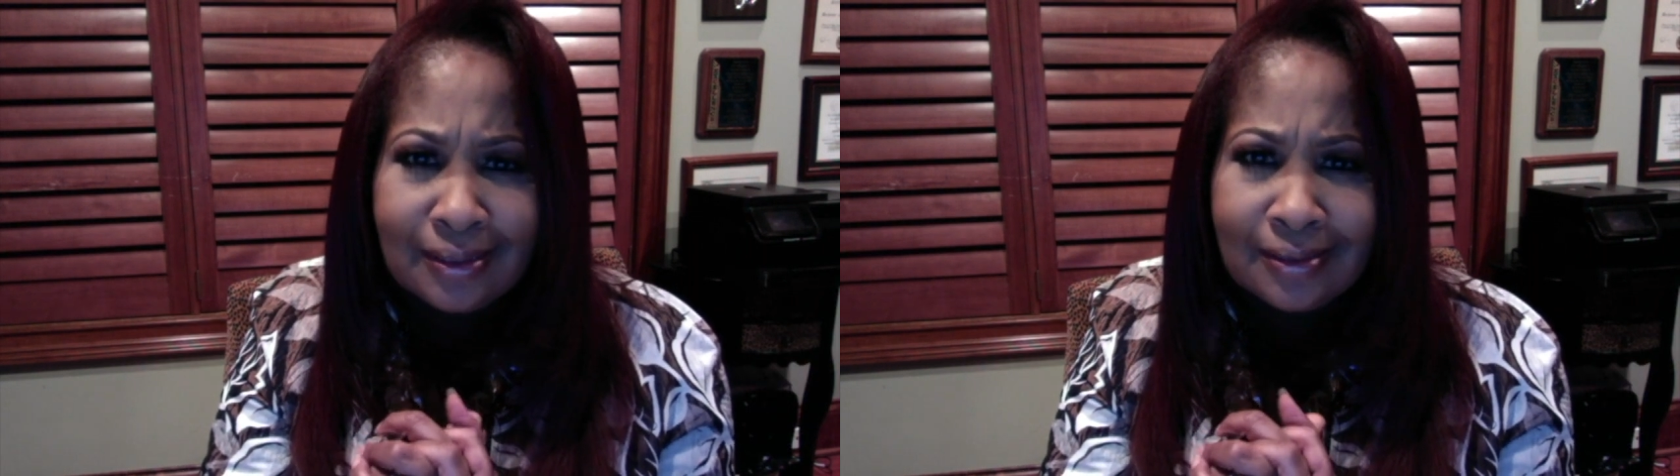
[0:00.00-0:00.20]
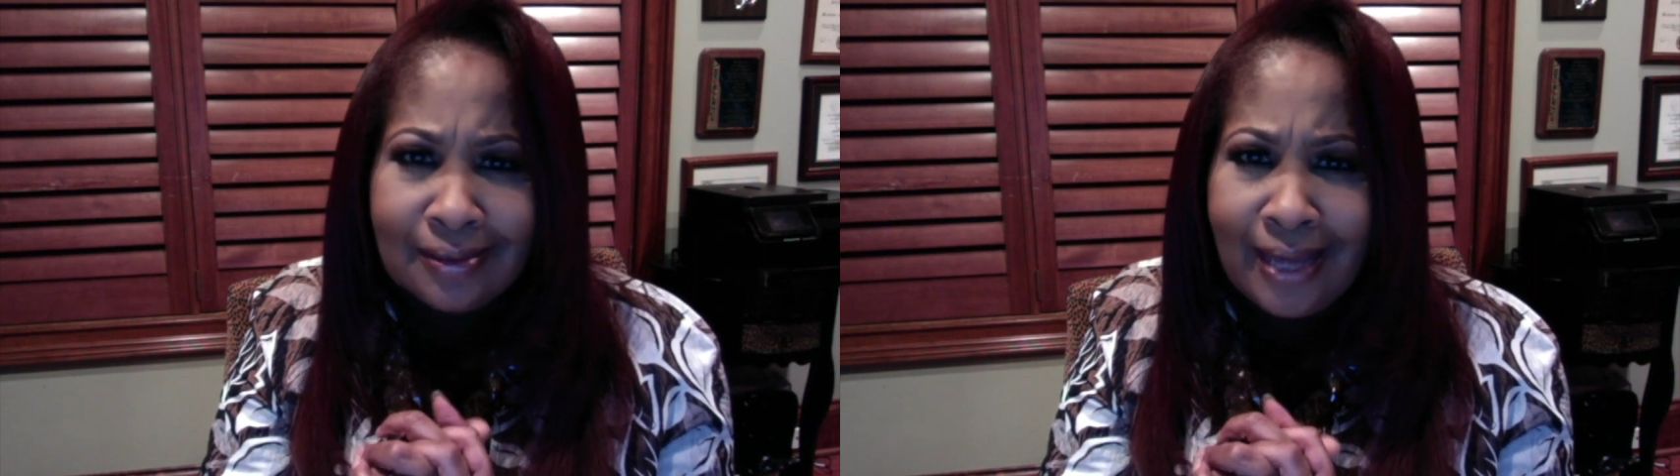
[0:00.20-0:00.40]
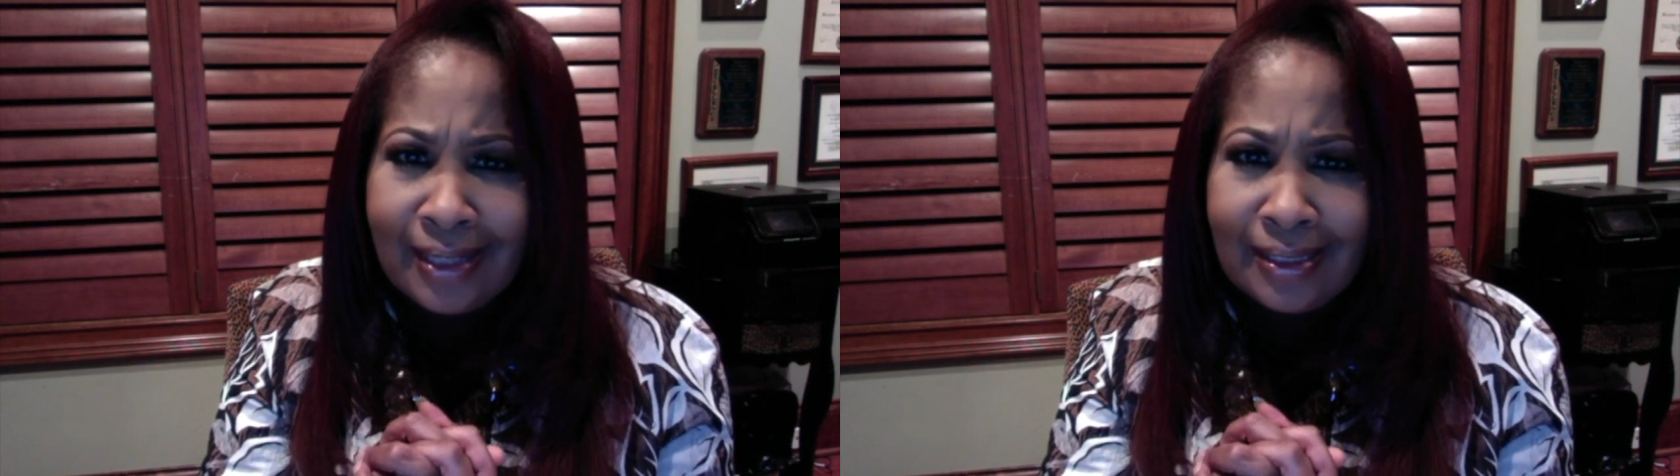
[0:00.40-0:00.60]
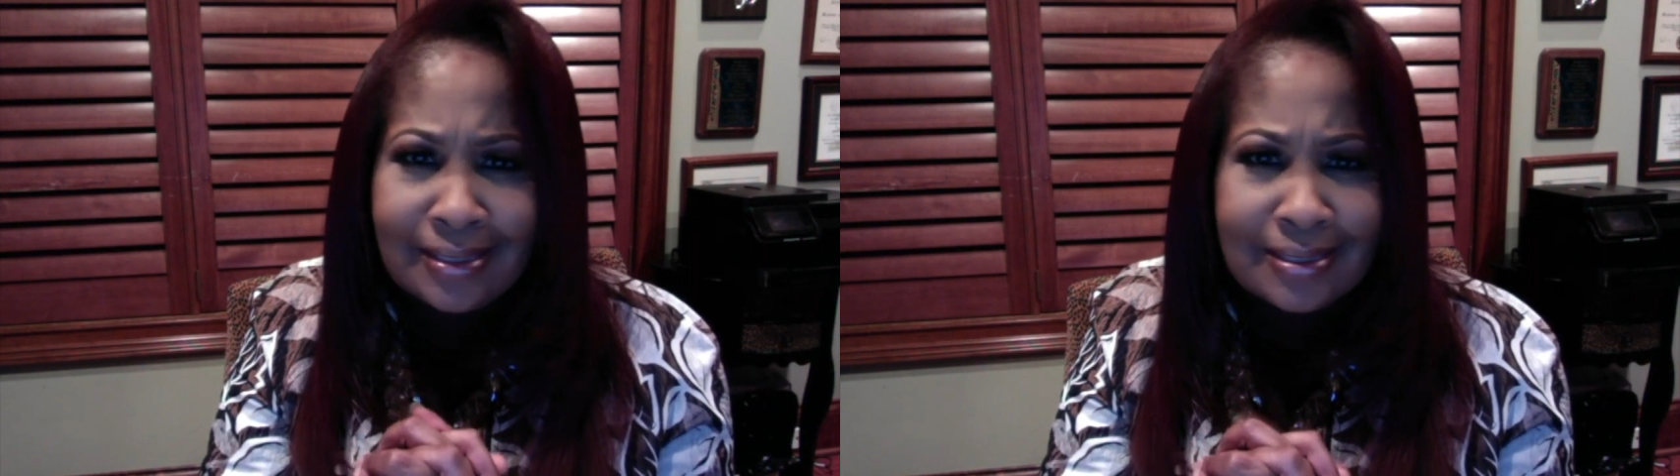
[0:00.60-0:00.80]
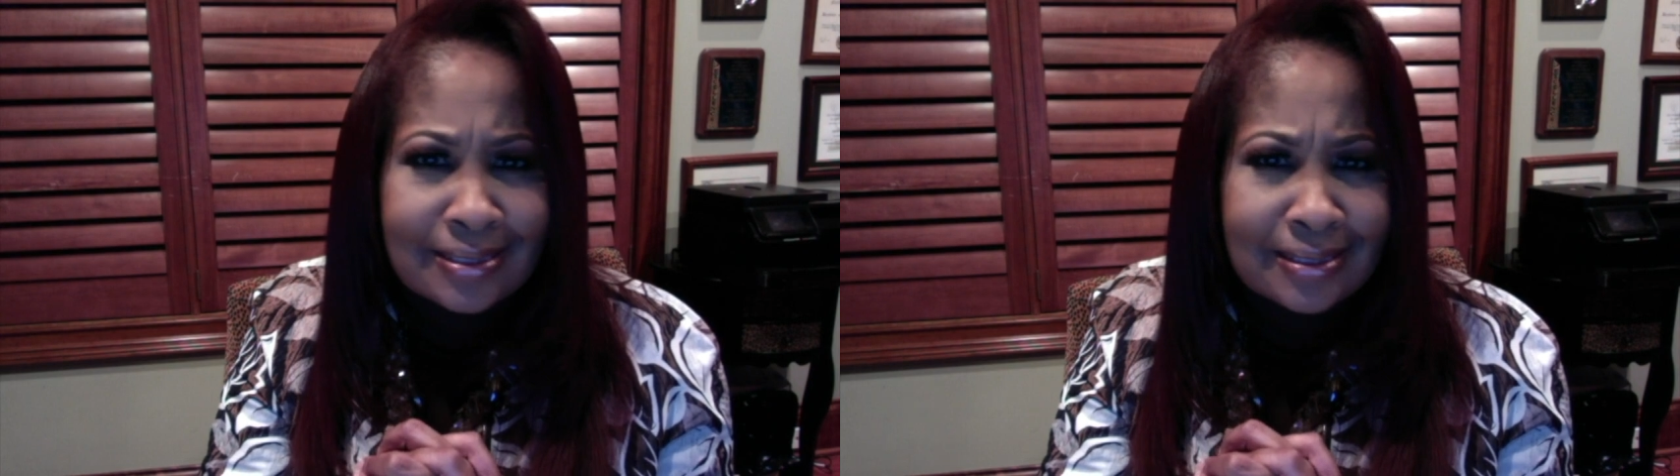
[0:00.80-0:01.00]
that
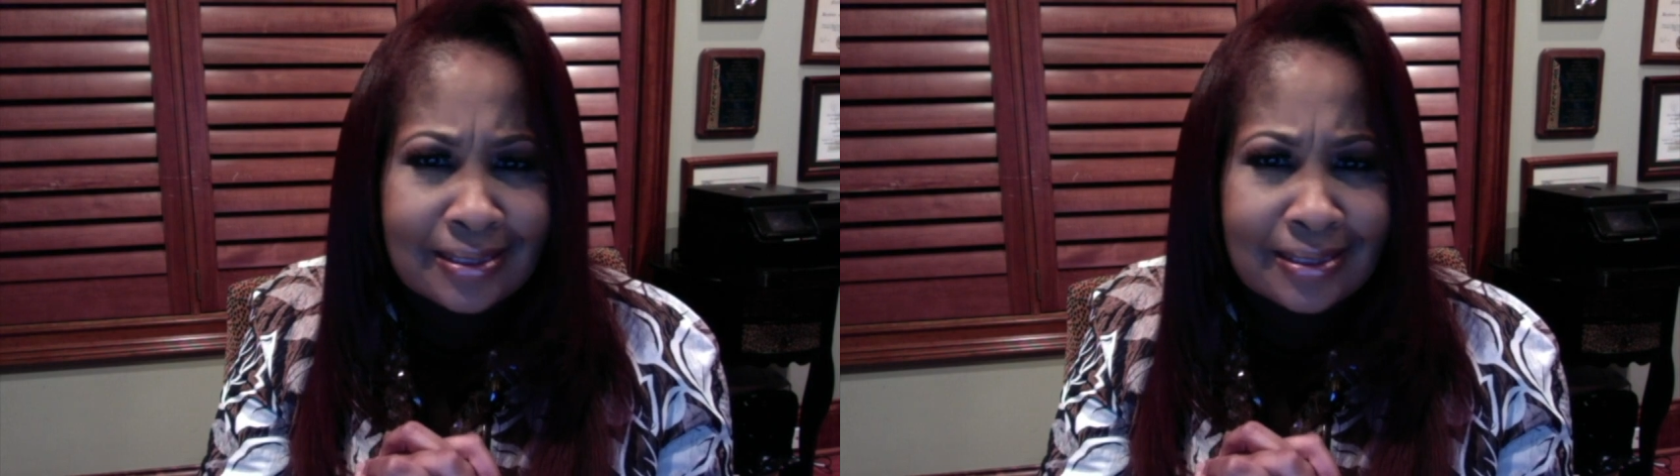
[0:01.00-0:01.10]
is